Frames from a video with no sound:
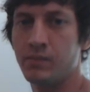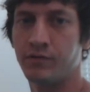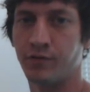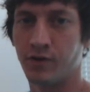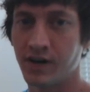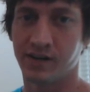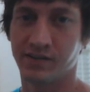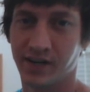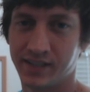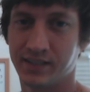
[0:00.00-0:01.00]
before I
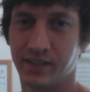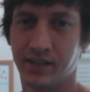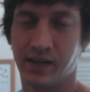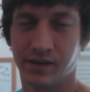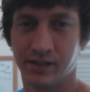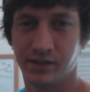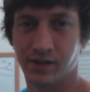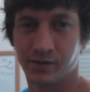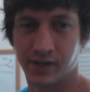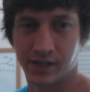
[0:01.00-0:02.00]
erased it, I knew
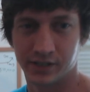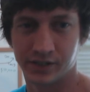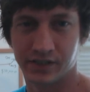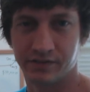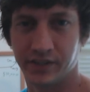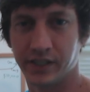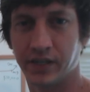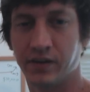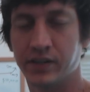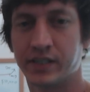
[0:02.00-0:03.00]
I wanted to shoot a
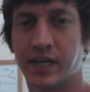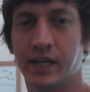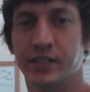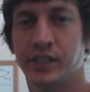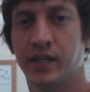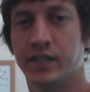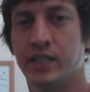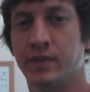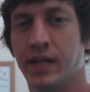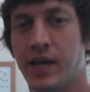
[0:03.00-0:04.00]
video and just kind of share
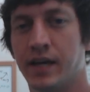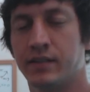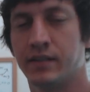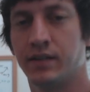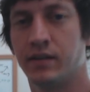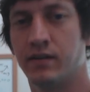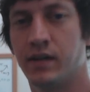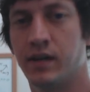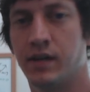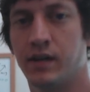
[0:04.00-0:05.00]
some of that. So,